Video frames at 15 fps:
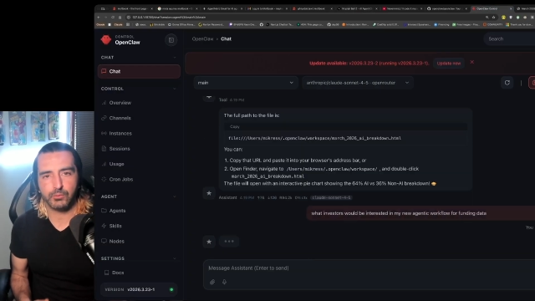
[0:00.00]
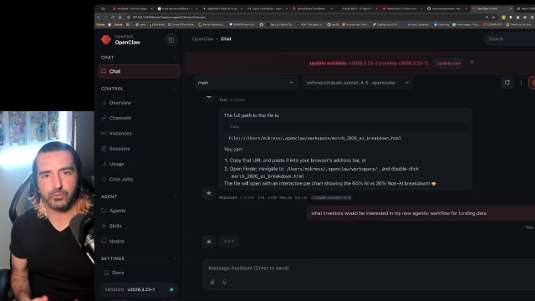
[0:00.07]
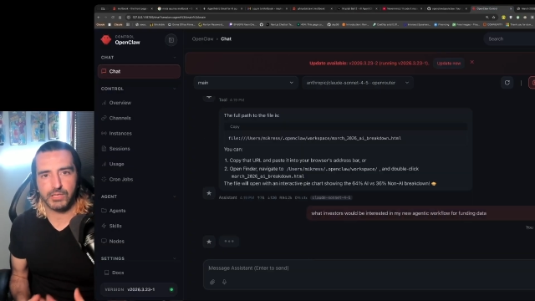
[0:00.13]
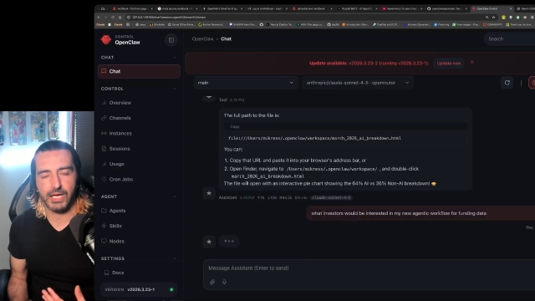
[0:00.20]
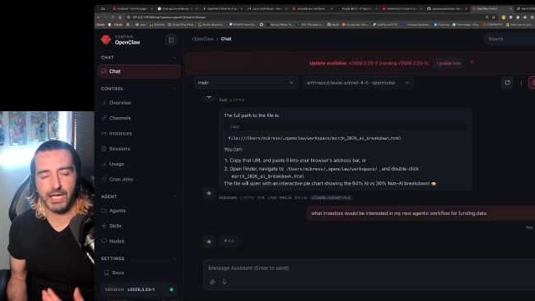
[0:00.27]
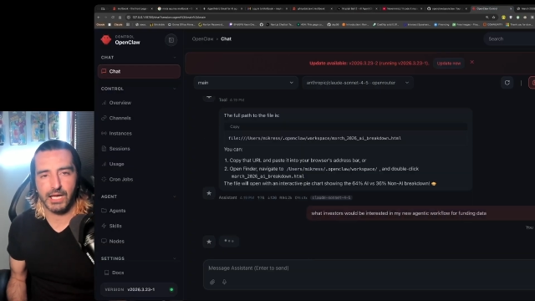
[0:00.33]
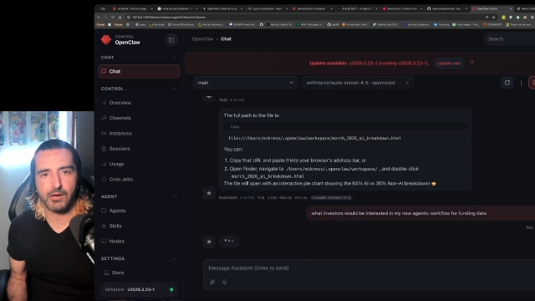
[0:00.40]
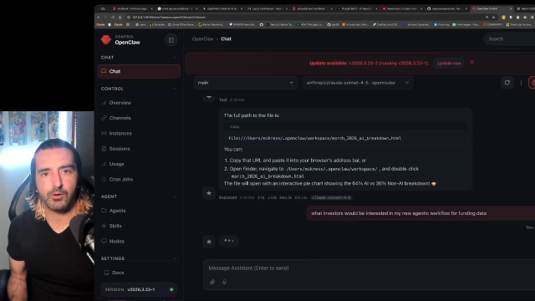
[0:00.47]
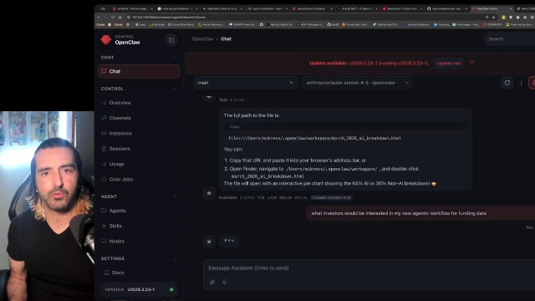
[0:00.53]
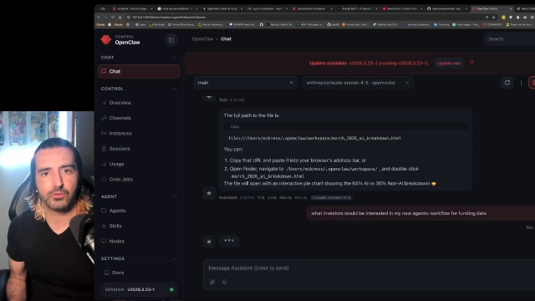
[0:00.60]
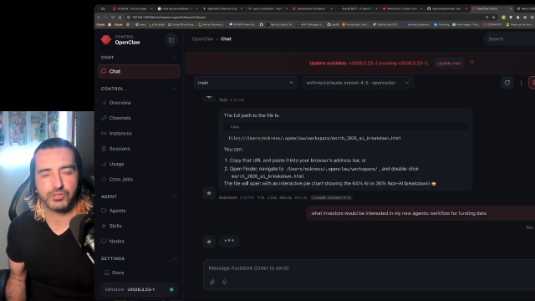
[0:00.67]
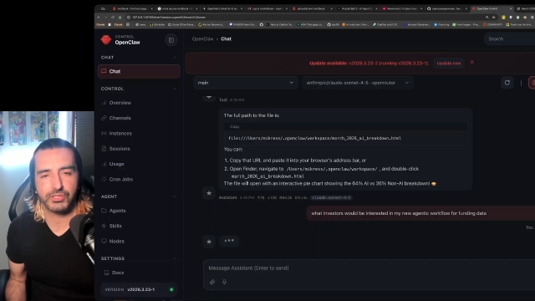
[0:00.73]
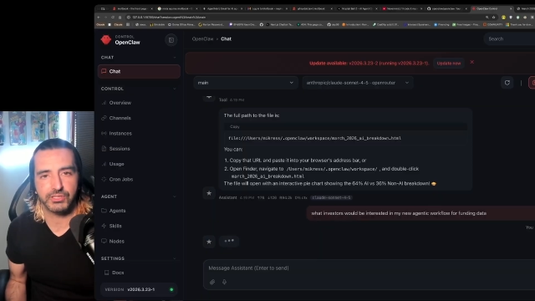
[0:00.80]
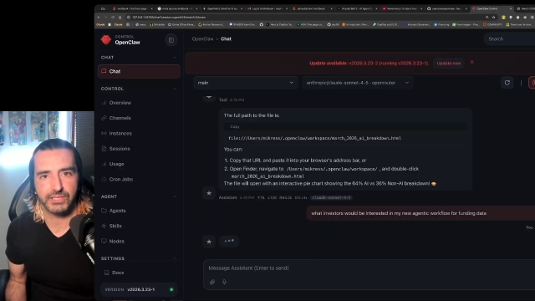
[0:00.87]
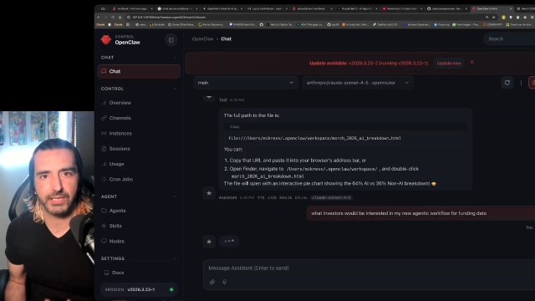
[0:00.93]
how
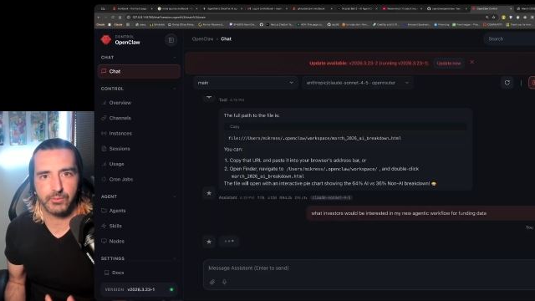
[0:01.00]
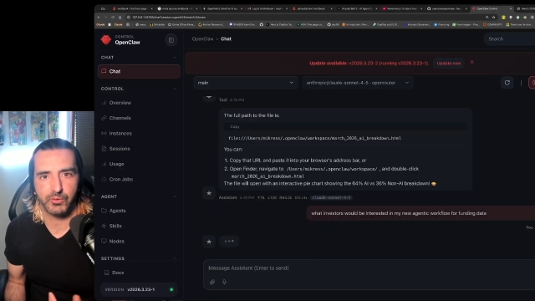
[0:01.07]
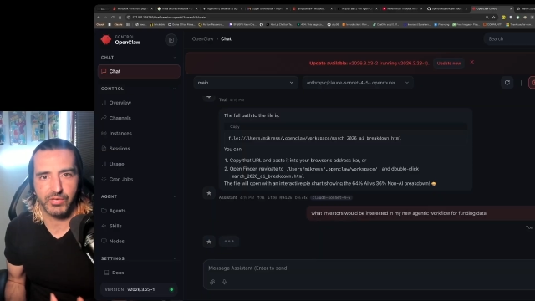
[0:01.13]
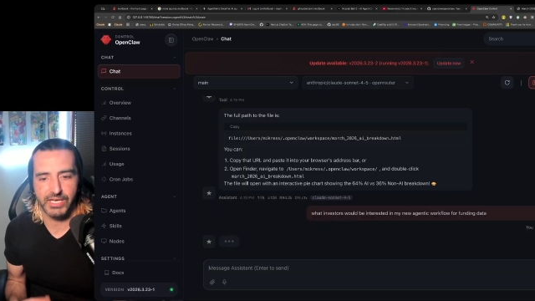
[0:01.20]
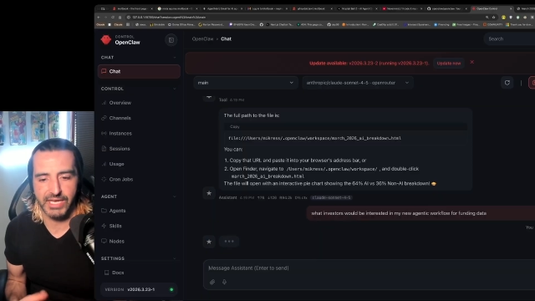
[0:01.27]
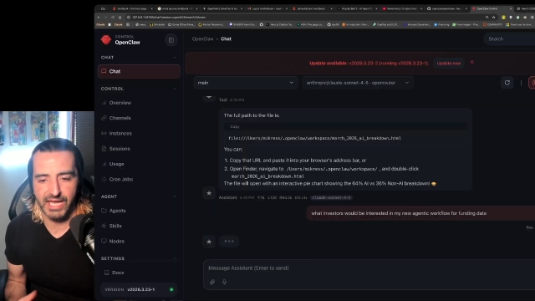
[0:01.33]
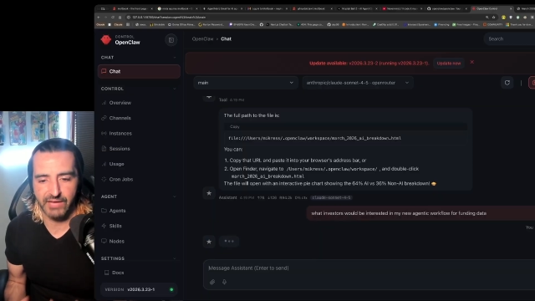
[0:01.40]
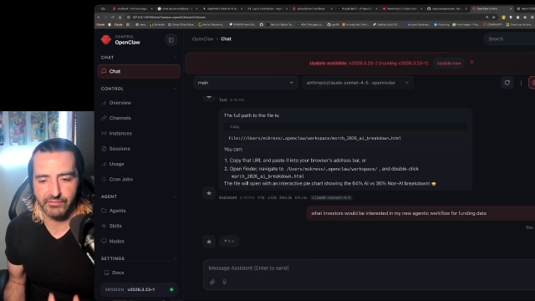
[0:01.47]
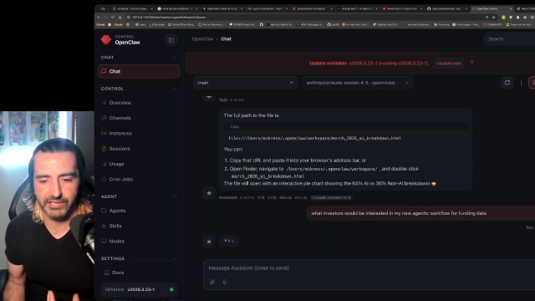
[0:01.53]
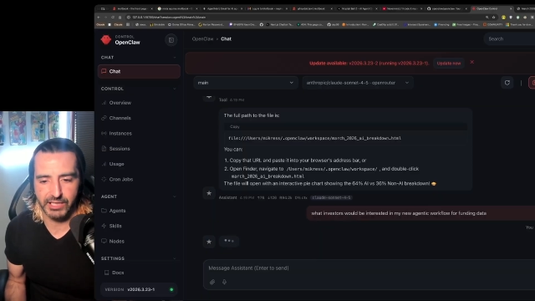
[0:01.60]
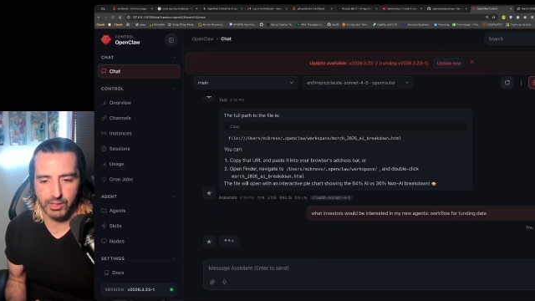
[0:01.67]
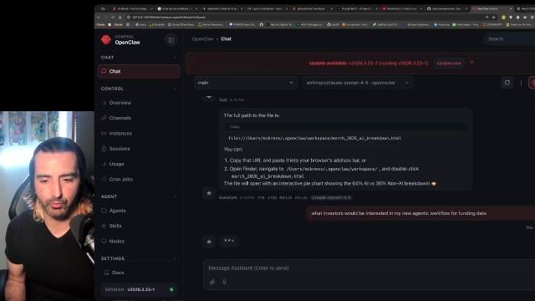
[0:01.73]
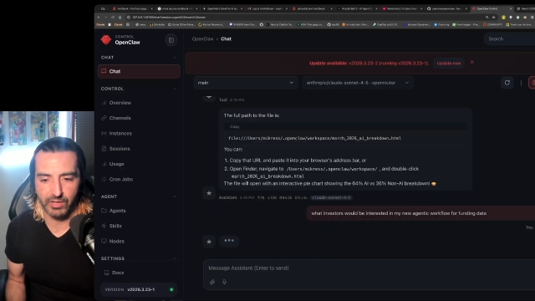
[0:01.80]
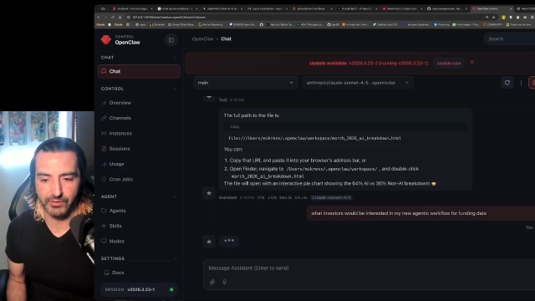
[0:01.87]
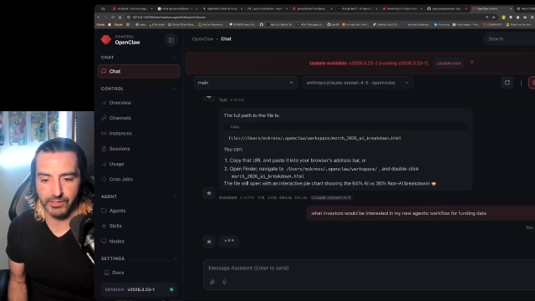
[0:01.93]
she's able to navigate
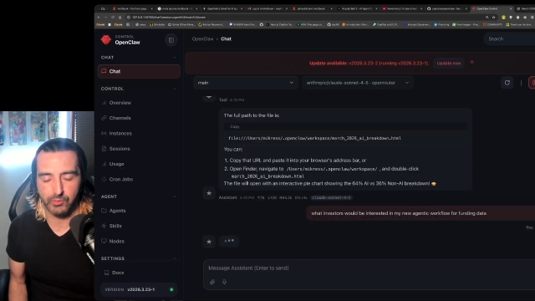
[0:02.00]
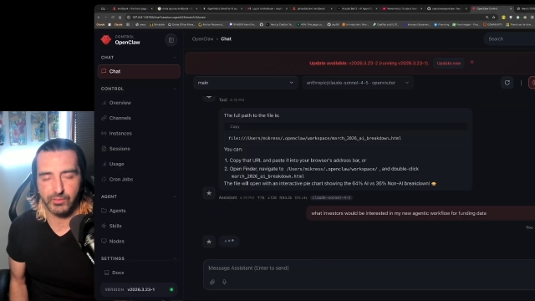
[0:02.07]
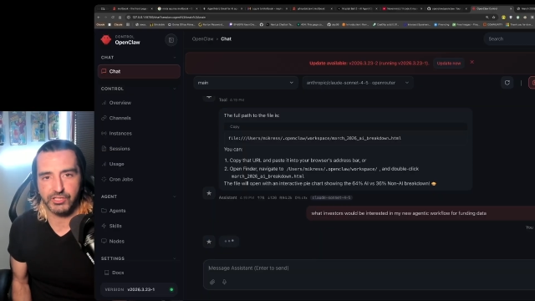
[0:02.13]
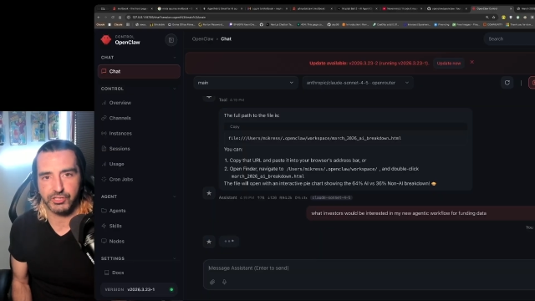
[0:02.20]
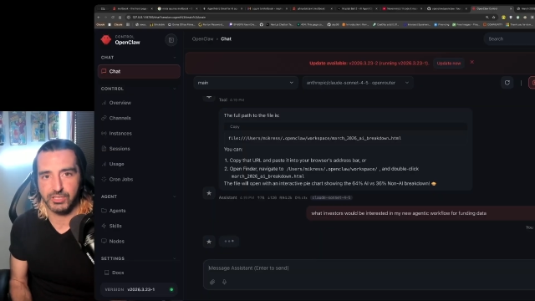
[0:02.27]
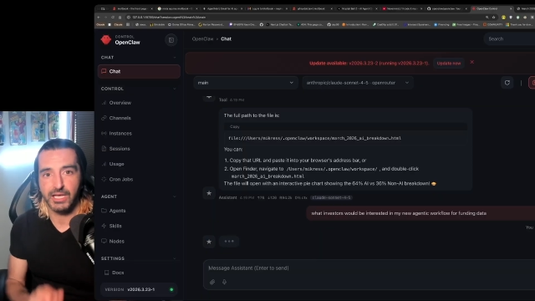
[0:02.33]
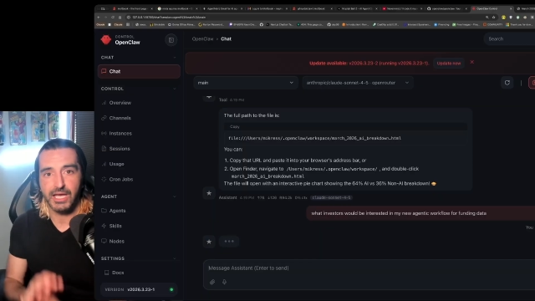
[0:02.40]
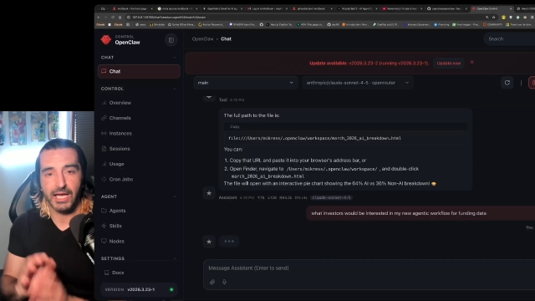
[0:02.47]
around that question.